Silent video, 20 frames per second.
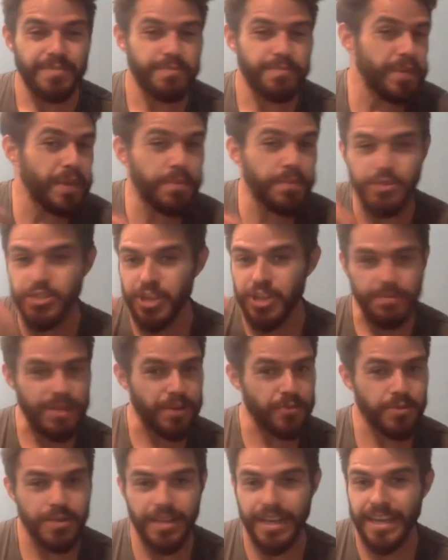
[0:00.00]
people jumped
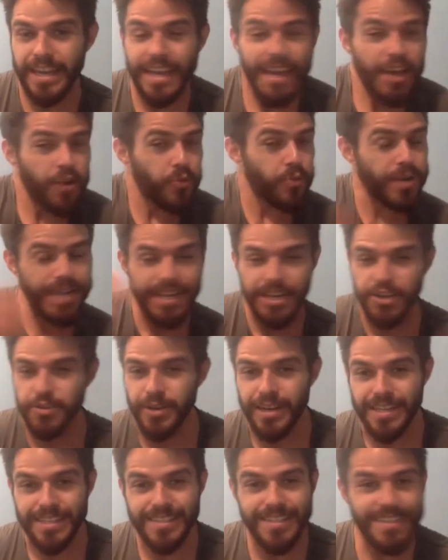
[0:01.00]
in and were like, we need to
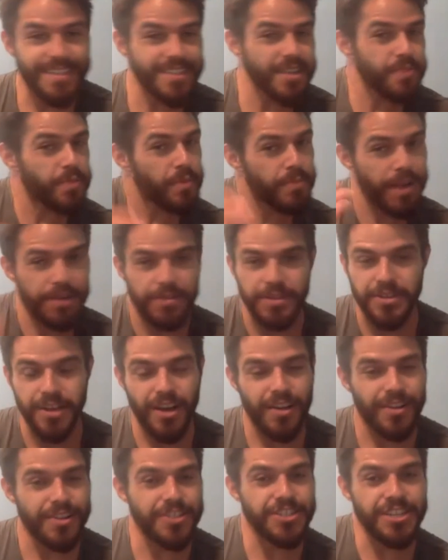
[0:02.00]
create a system, a
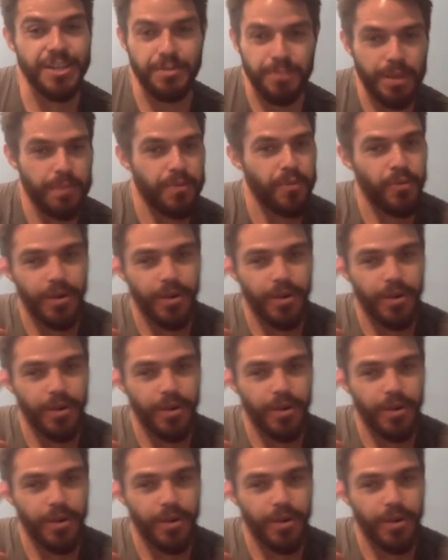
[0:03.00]
methodology, and people yeah.